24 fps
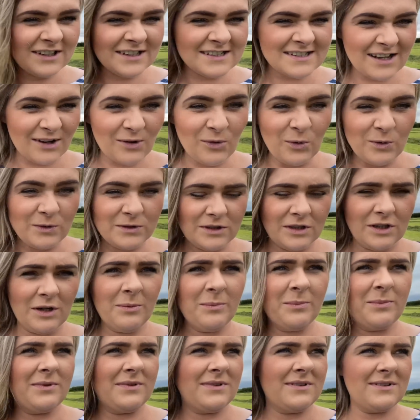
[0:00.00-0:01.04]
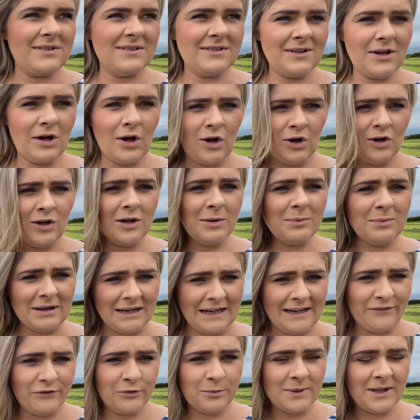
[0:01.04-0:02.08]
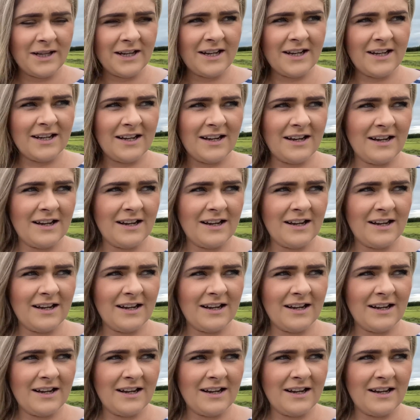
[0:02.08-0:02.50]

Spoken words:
is holding up unbelievably.